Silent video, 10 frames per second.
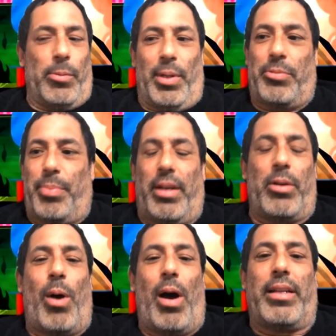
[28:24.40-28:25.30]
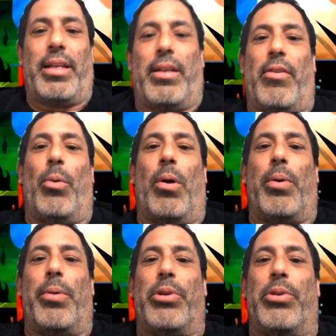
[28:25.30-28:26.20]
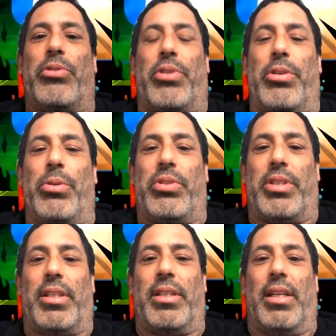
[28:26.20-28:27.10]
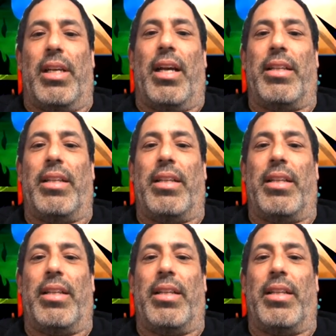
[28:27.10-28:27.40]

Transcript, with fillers: much better quality than what we were used to using.